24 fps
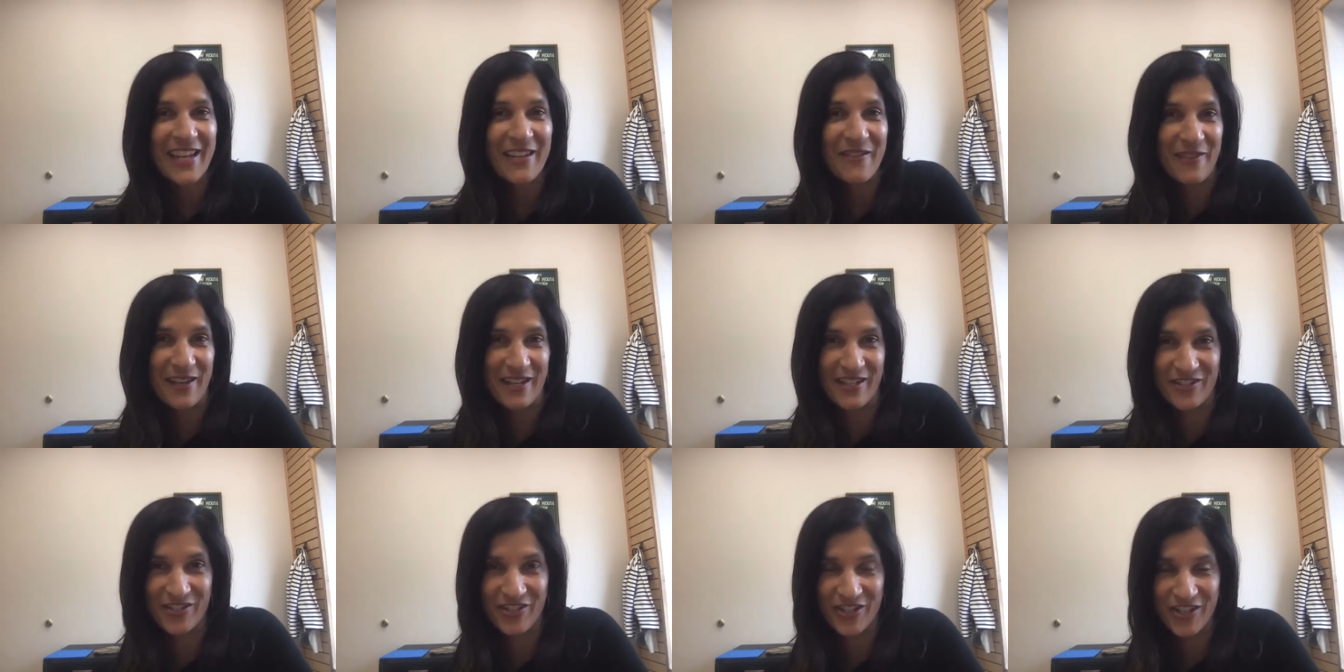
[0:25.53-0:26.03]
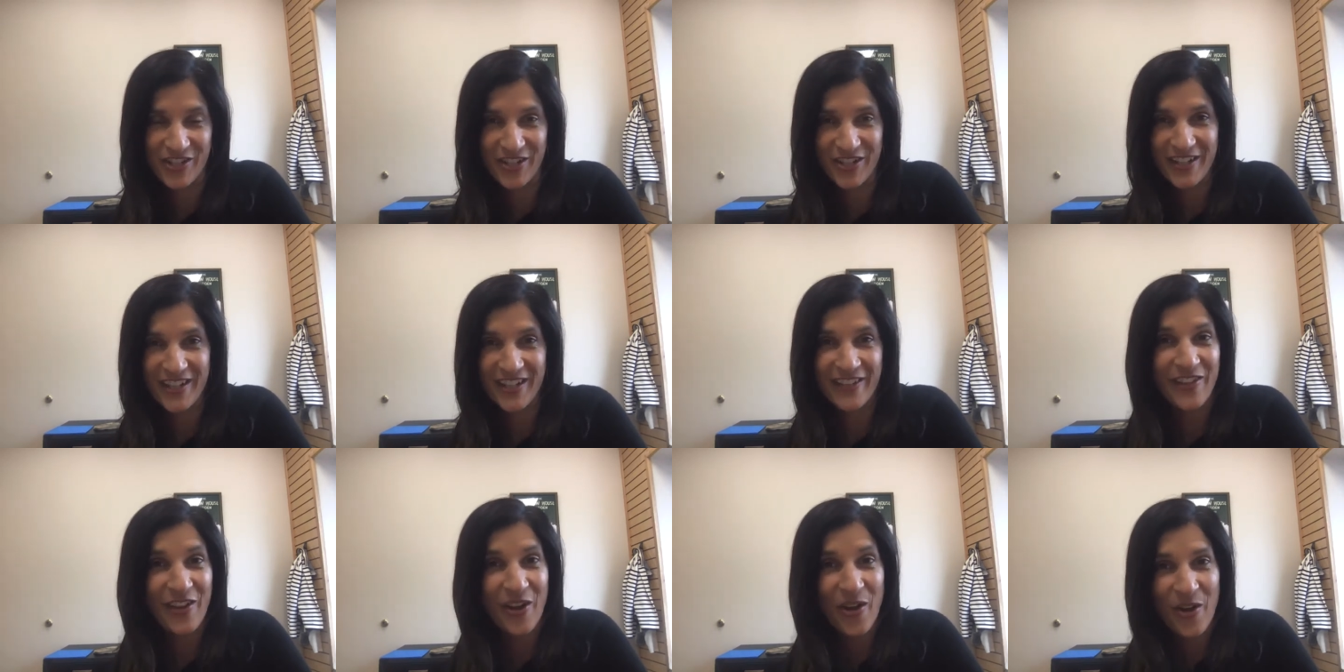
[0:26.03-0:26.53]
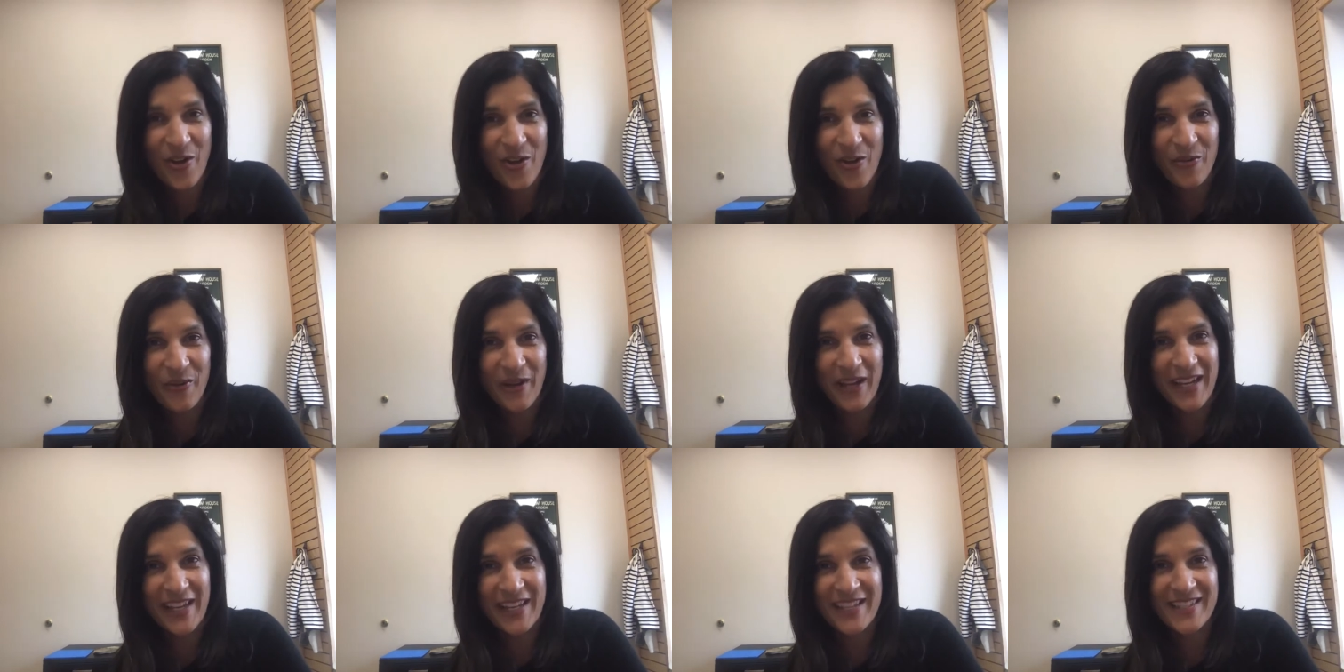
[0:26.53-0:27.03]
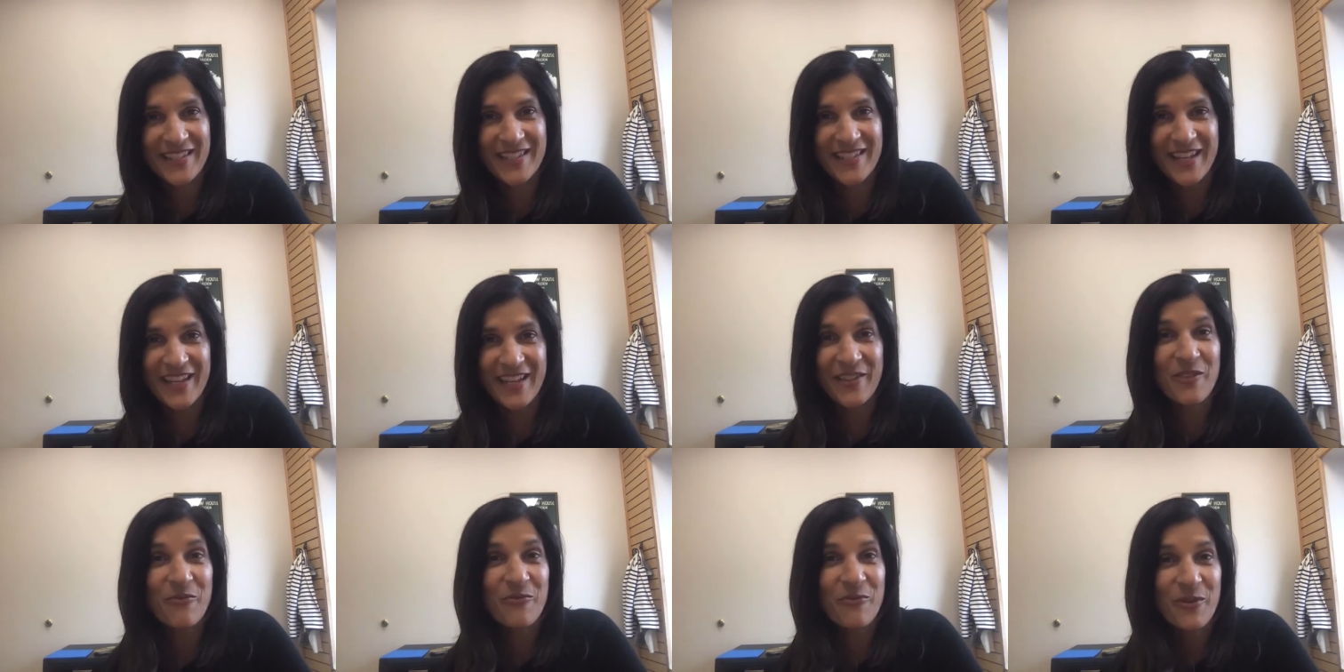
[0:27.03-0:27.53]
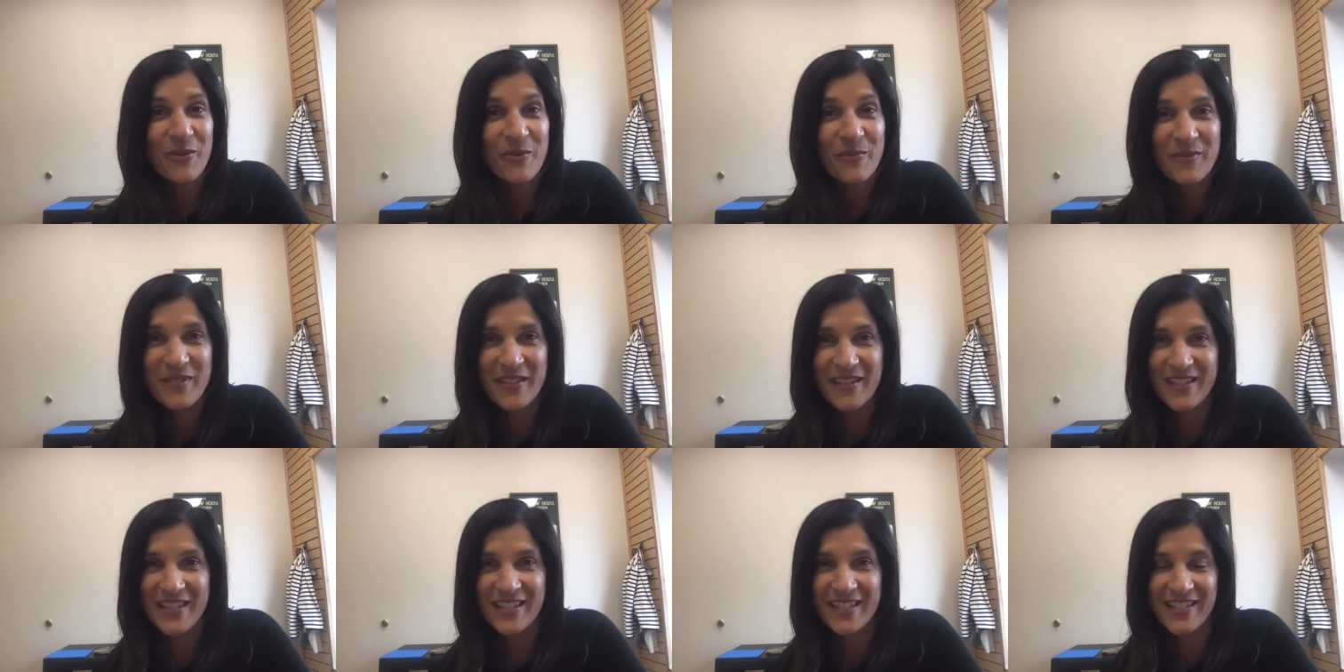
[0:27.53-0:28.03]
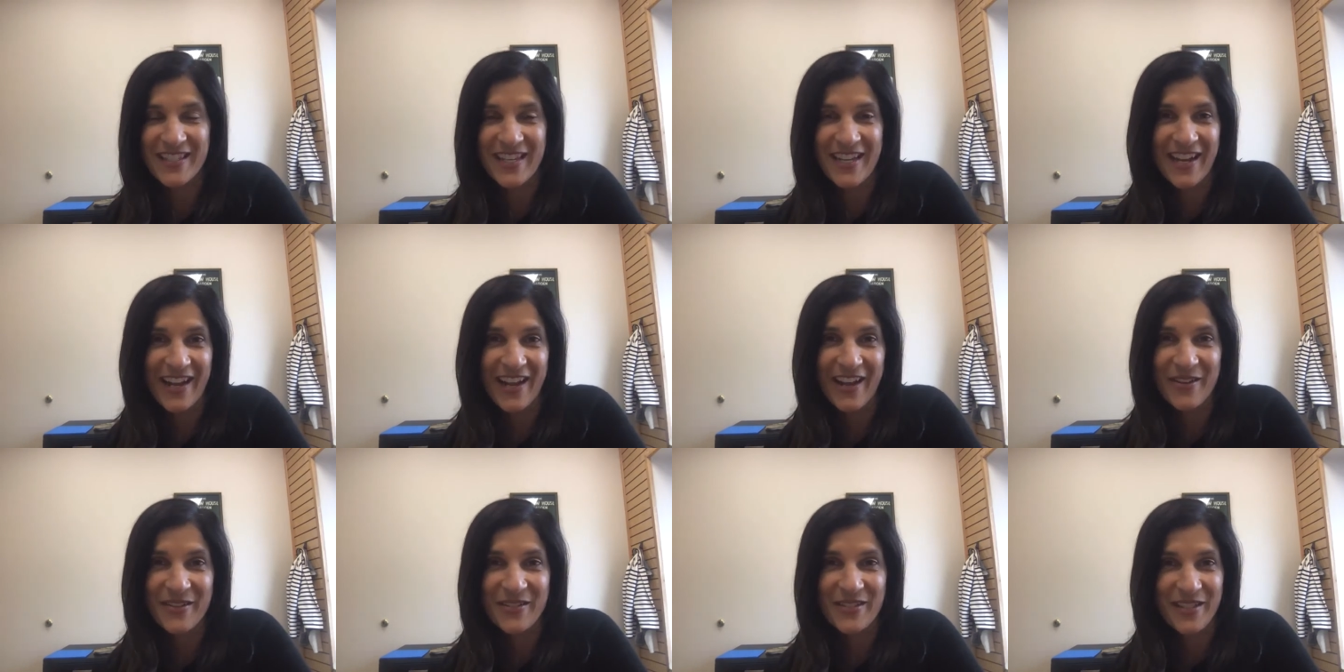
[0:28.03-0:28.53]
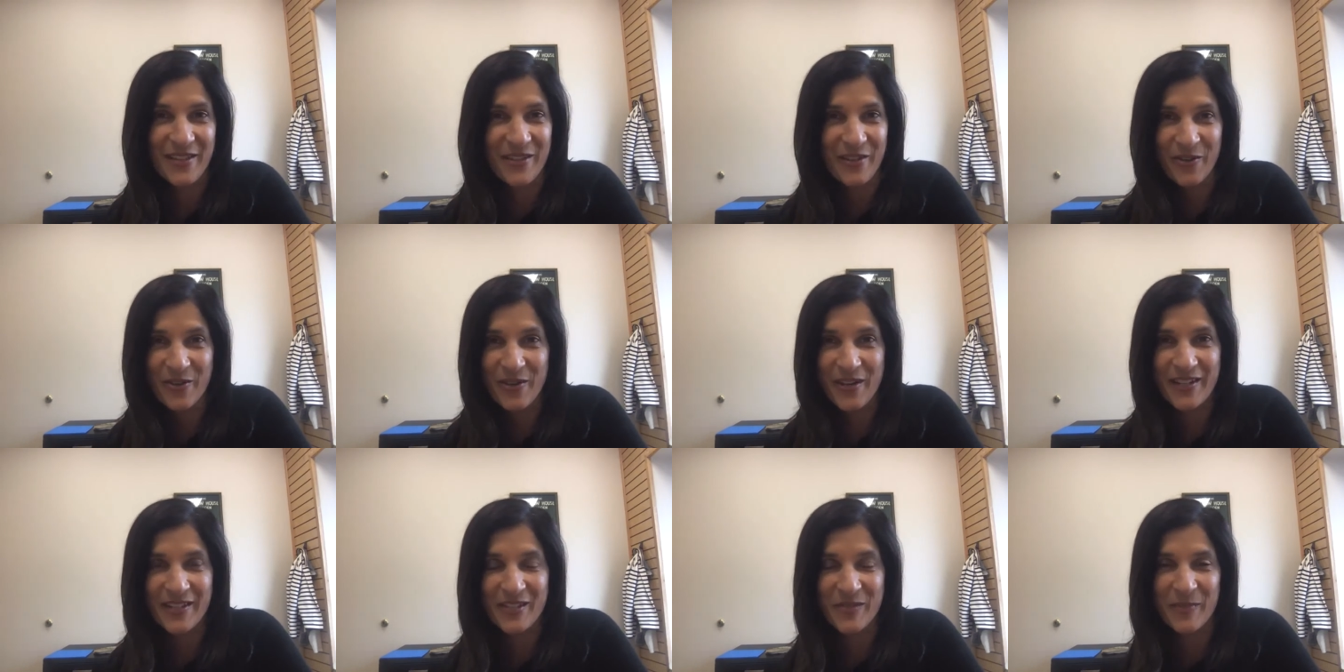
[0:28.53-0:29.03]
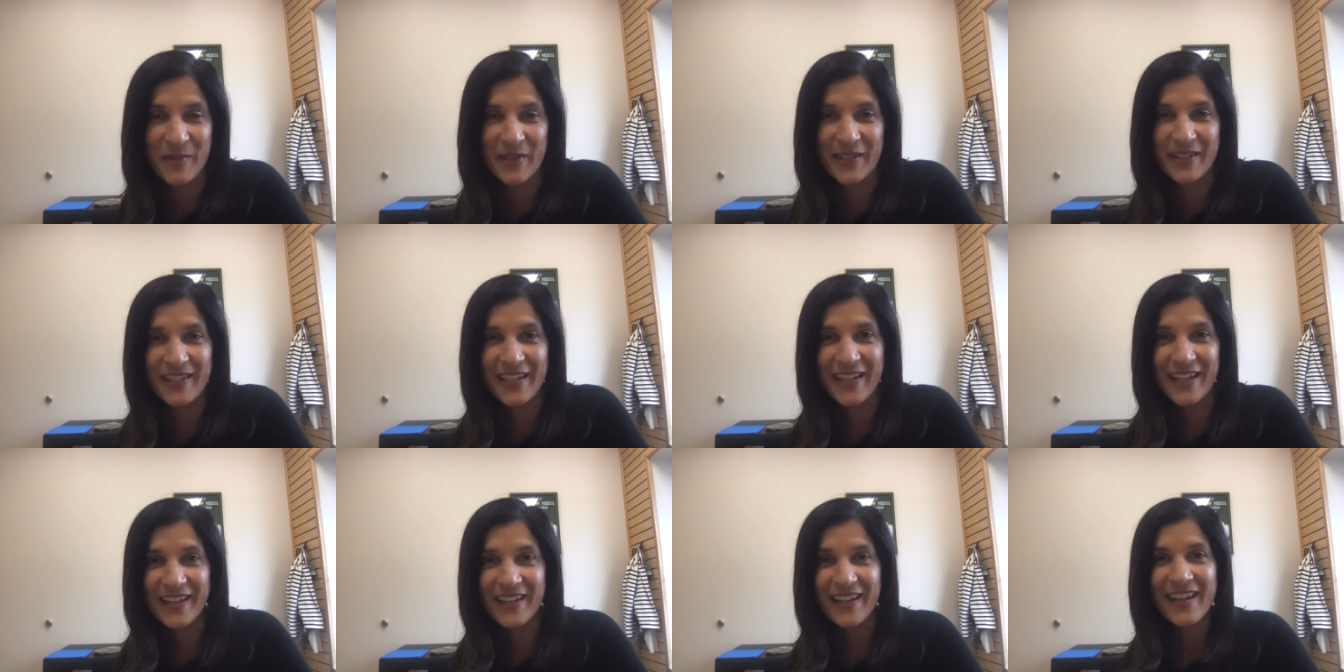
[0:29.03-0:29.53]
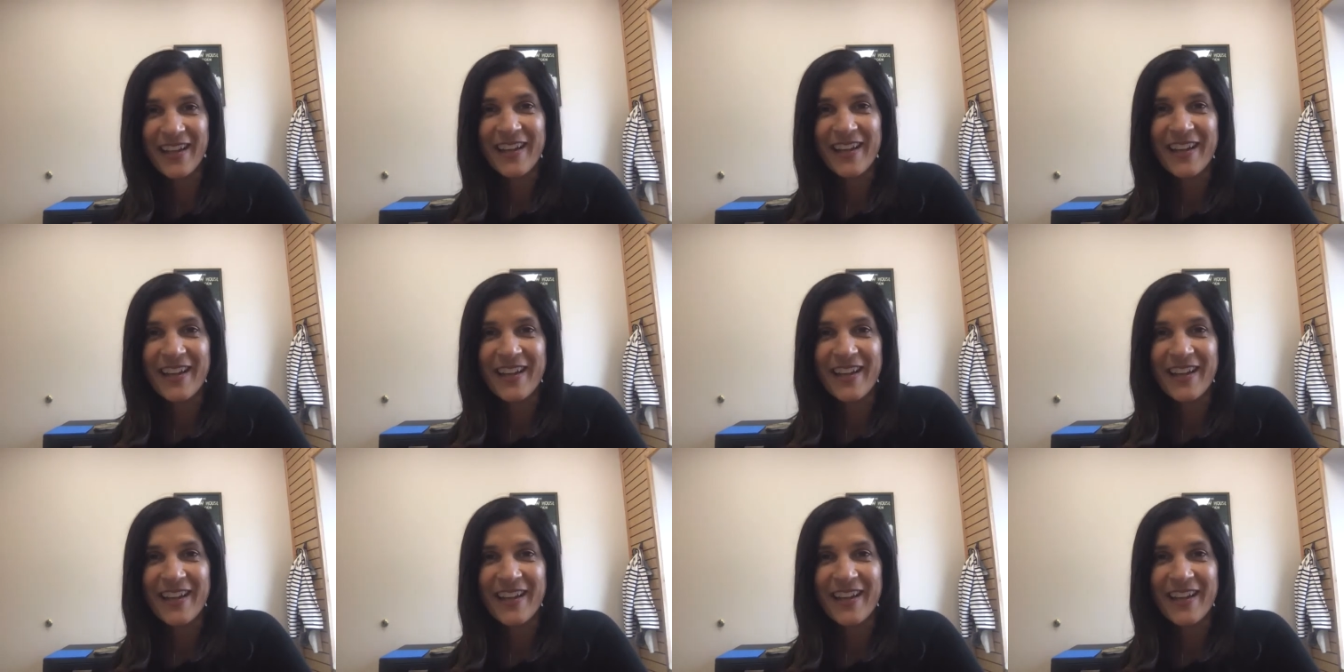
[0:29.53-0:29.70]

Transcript: adventure in the hallways and the rooms of the State House and the Cross Building.